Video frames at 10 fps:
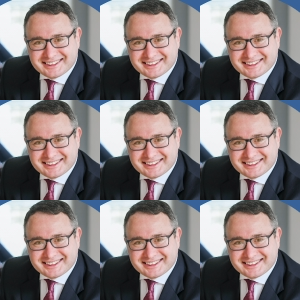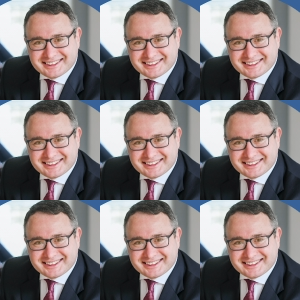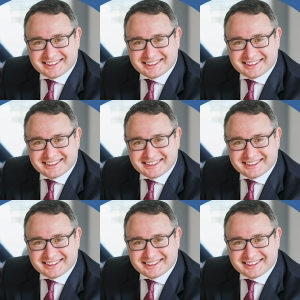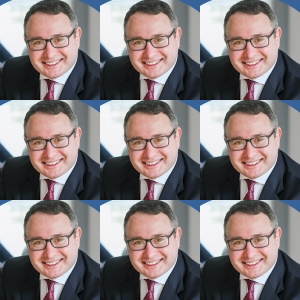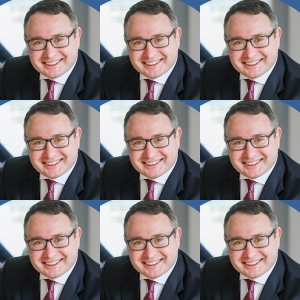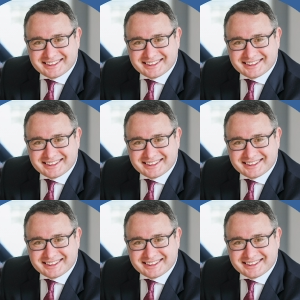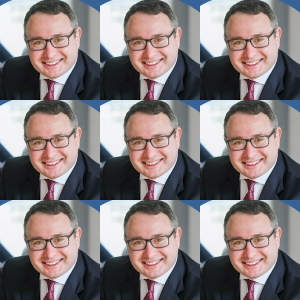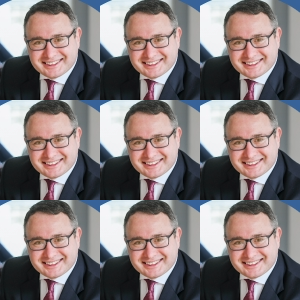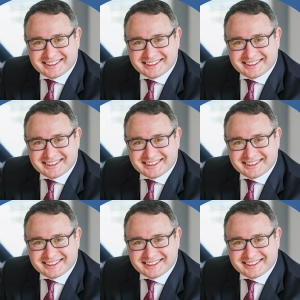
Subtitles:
This is a still picture; no speech is visible.